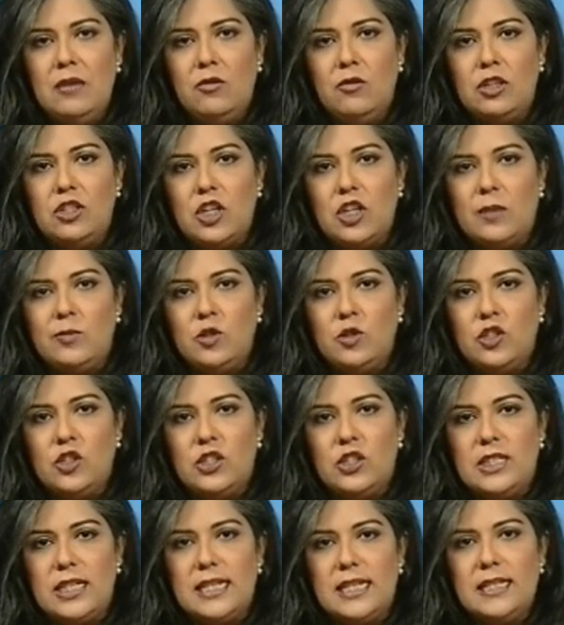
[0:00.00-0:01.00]
What
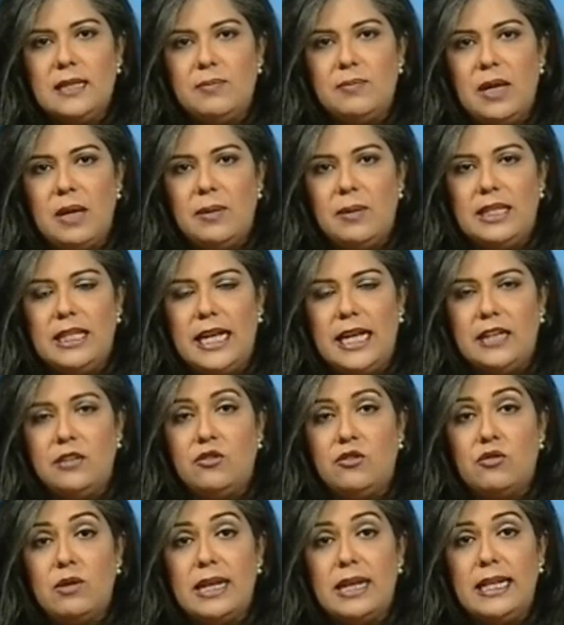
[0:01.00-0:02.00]
options does the
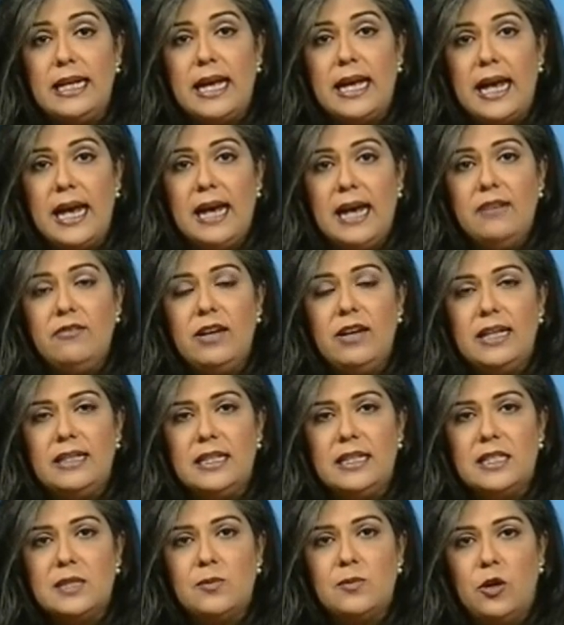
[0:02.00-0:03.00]
PML-N really have
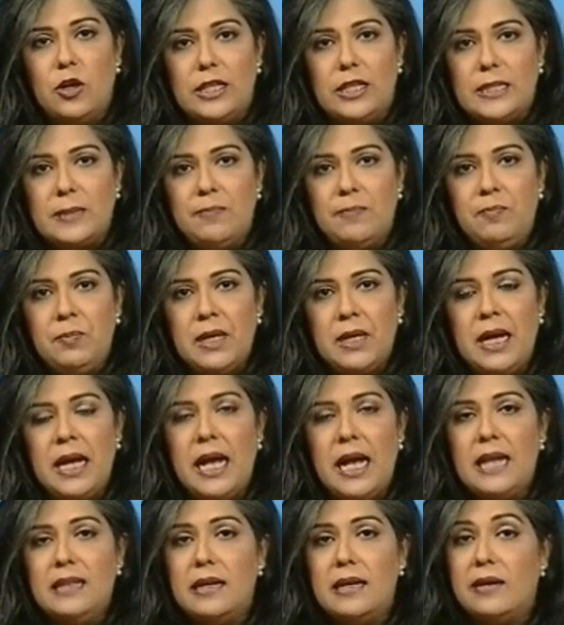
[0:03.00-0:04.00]
at this point?
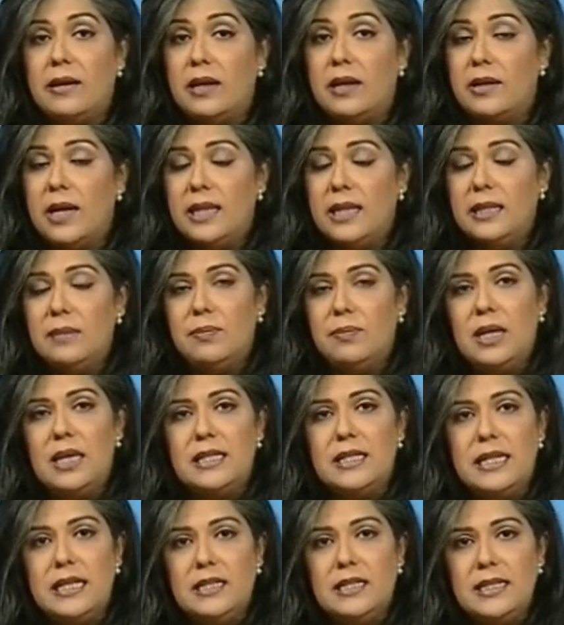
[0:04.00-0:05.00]
And there are other
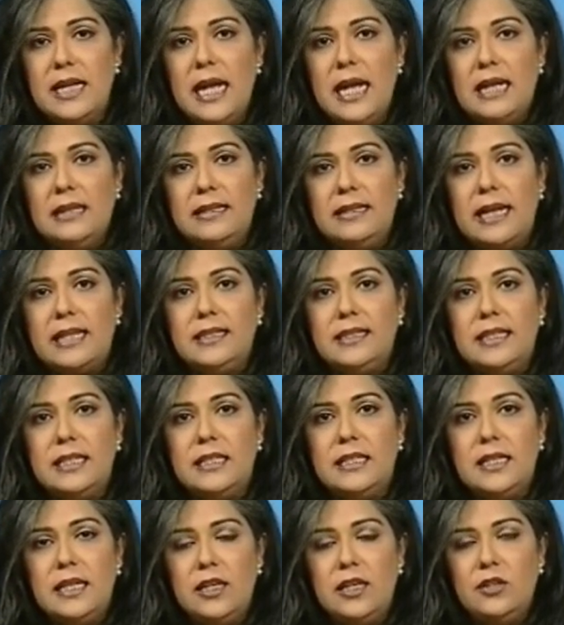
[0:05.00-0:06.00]
parties that
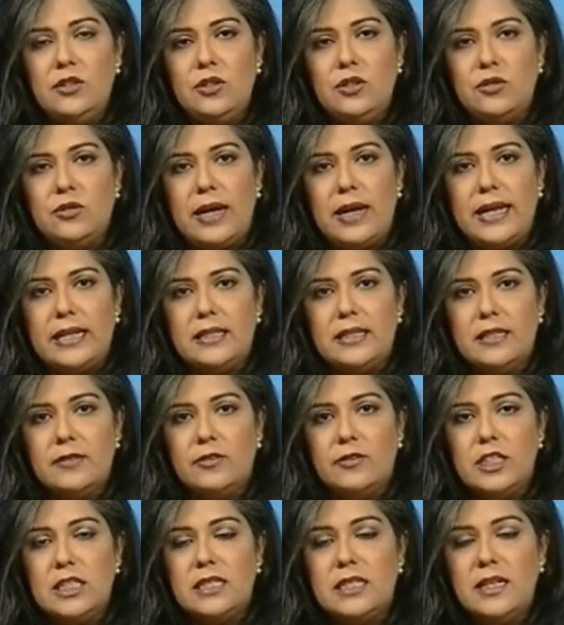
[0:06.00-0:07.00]
continue to raise
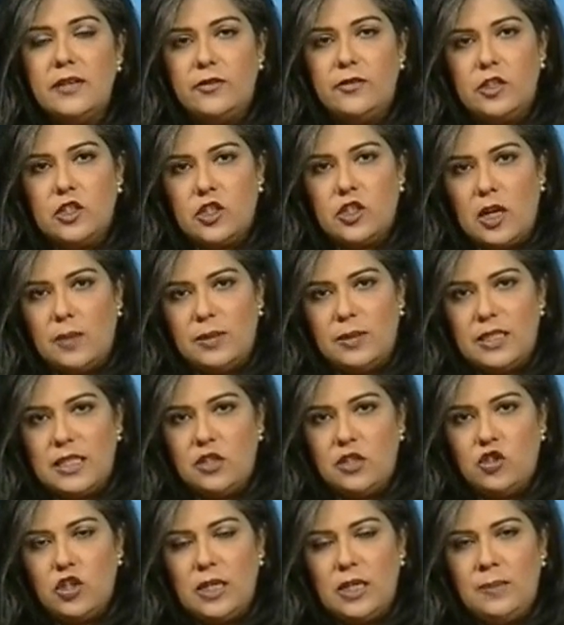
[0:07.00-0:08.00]
vociferous
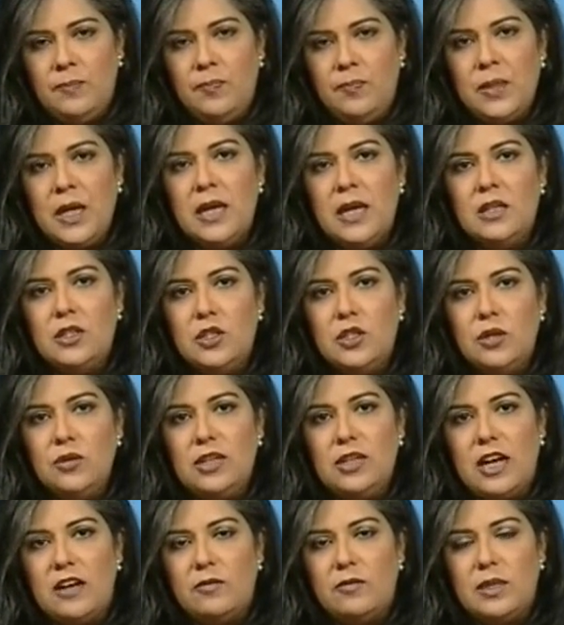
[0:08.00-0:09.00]
opposition
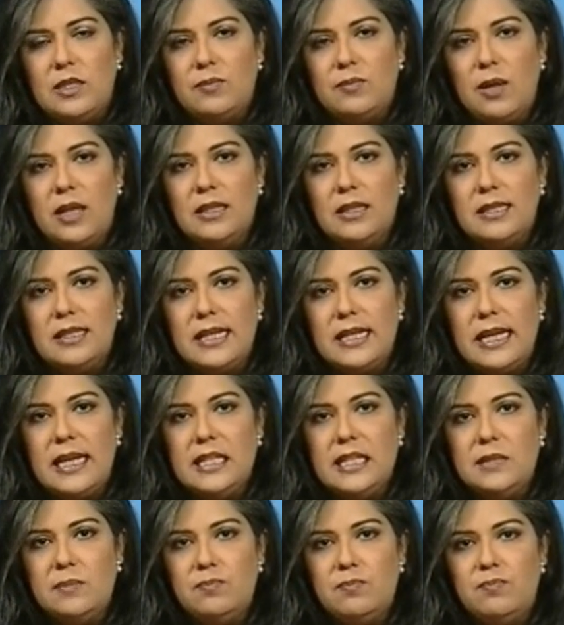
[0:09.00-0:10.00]
to government
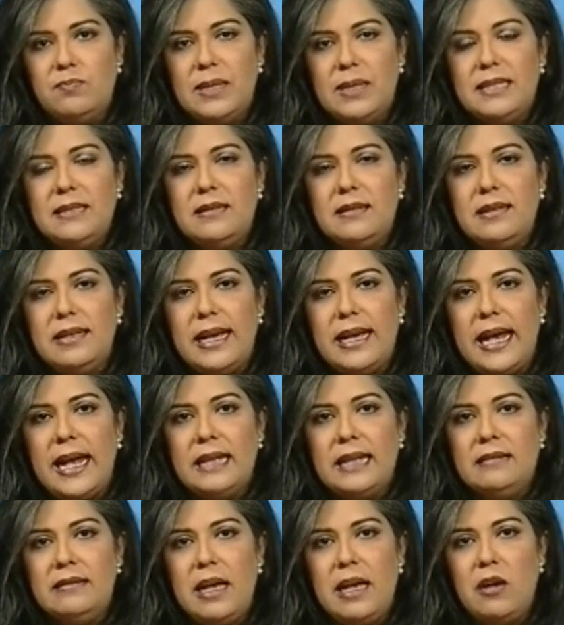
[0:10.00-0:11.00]
policies, but
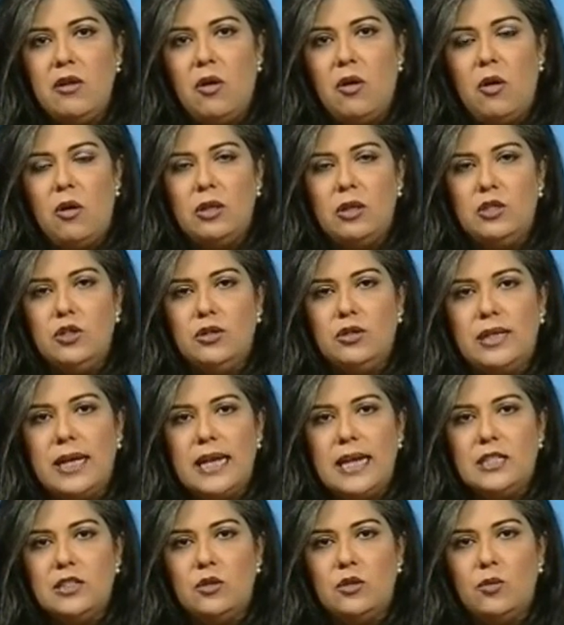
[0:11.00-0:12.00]
can they all
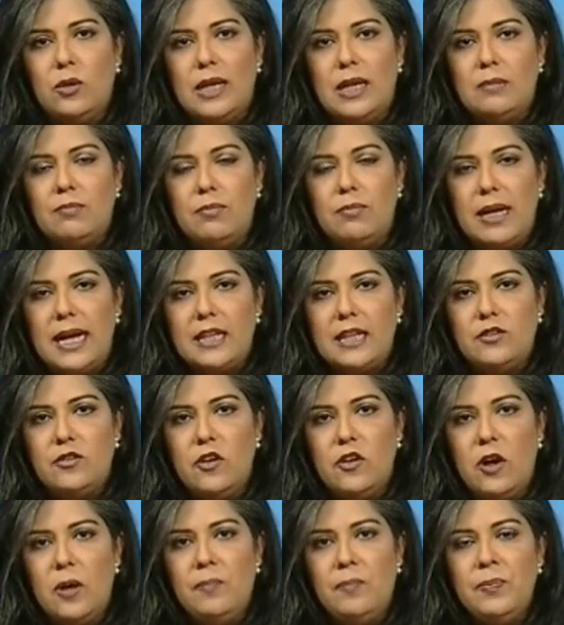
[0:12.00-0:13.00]
unite on one
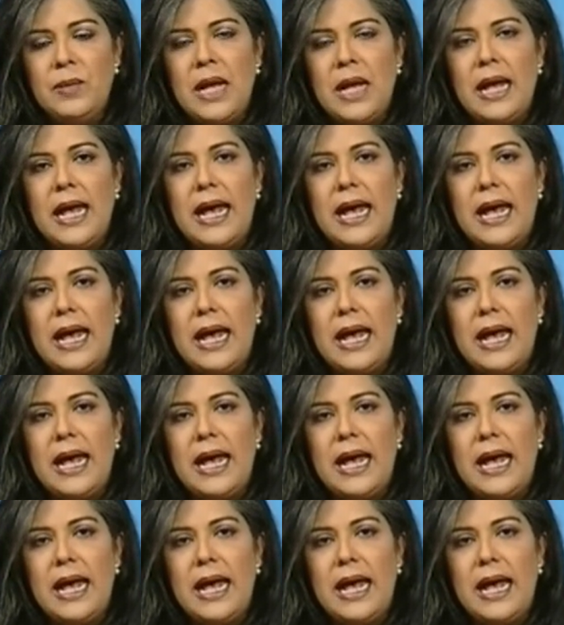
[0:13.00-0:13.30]
platform?